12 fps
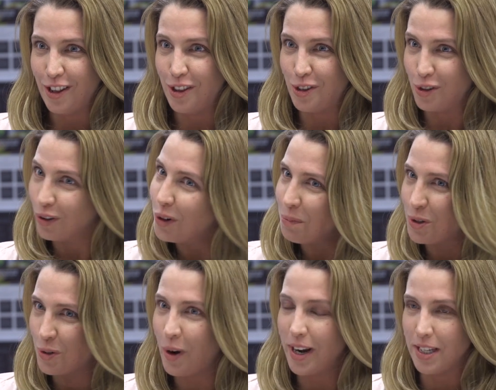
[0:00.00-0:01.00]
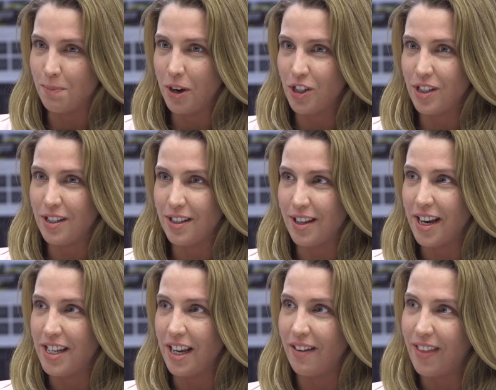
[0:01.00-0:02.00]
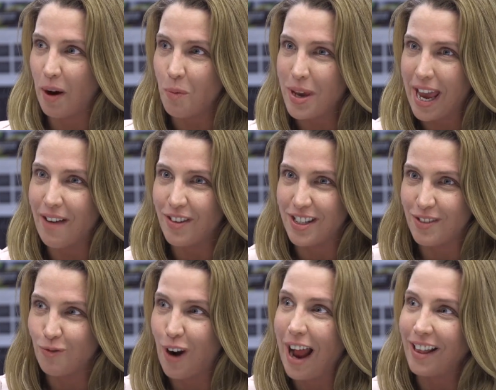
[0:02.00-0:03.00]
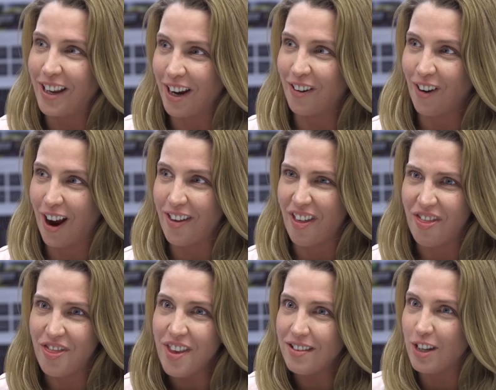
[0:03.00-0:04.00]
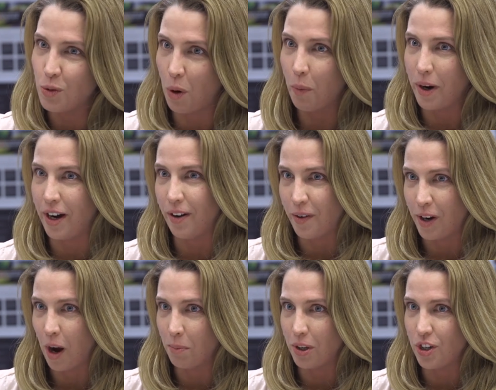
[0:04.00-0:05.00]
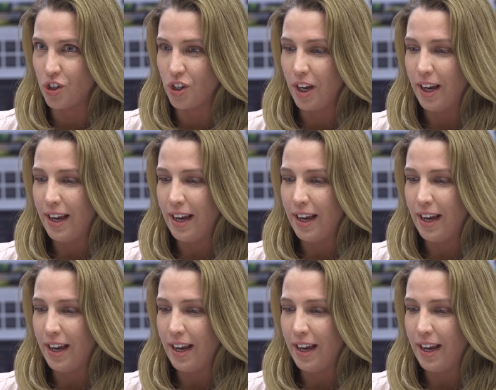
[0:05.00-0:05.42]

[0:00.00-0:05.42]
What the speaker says: the troops quite as much as this idea that we have this rallying cry that this is what we're here to accomplish.